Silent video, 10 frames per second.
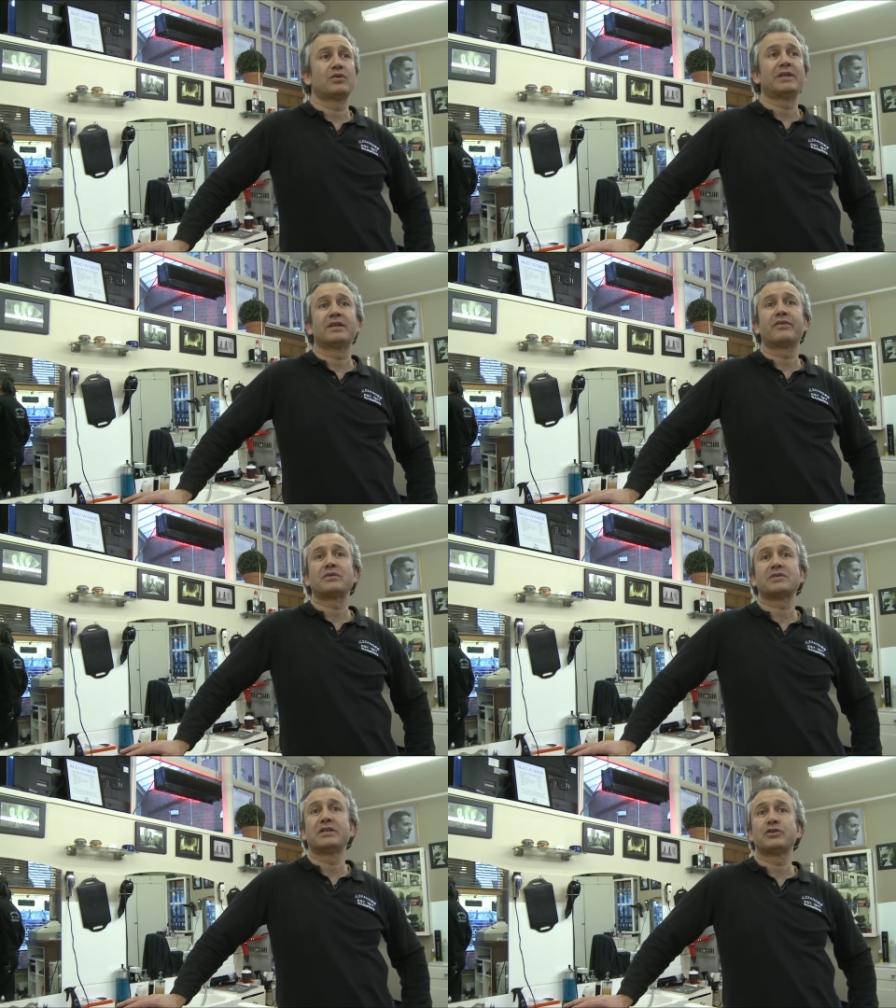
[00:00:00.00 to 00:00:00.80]
Two
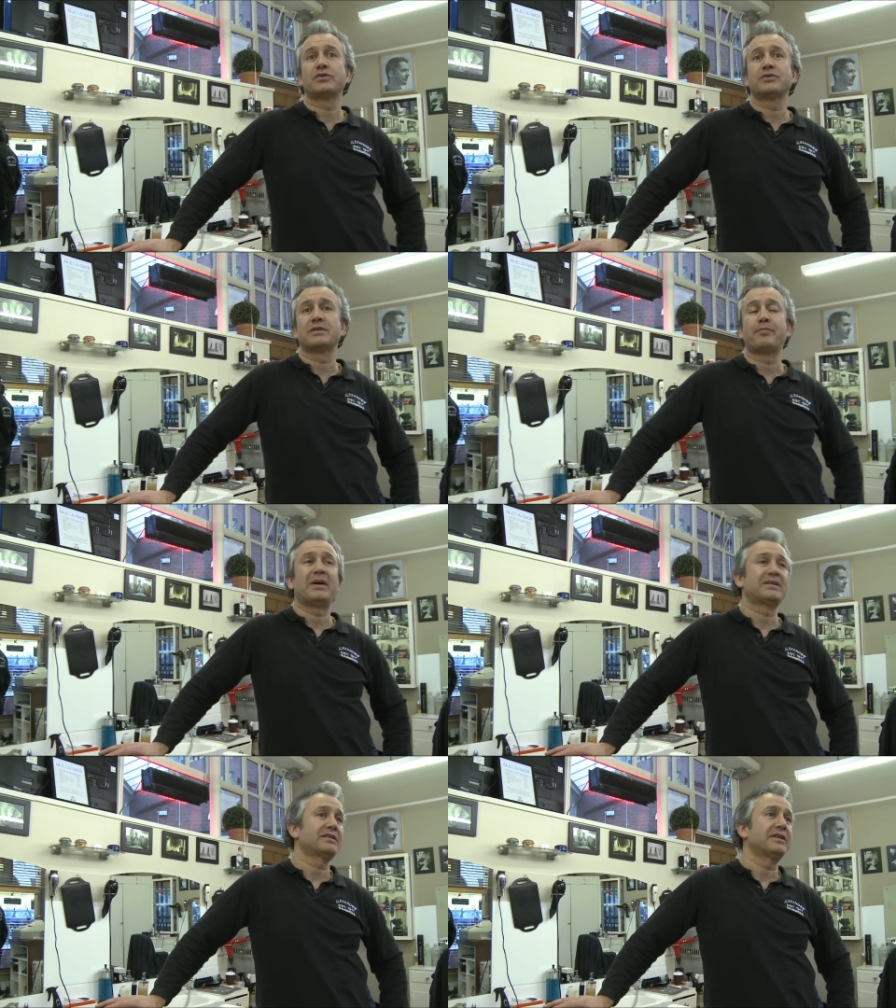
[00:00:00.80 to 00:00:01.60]
underground stations, the
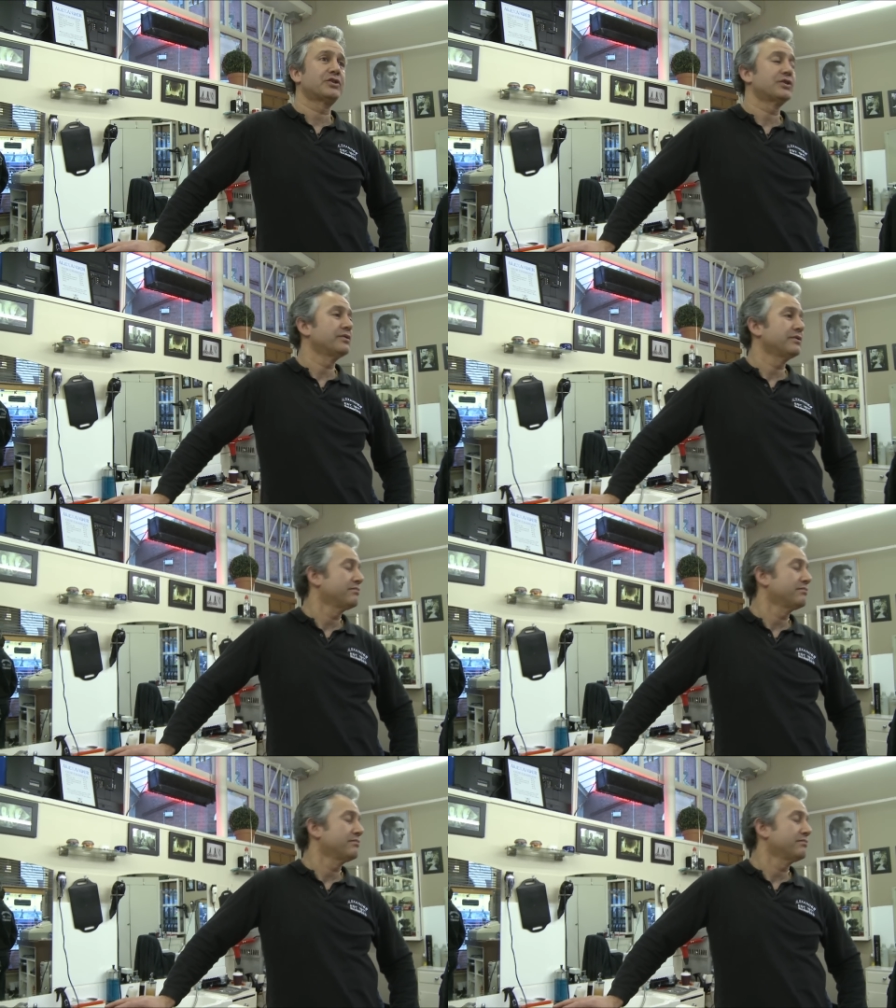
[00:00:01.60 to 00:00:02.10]
bus station.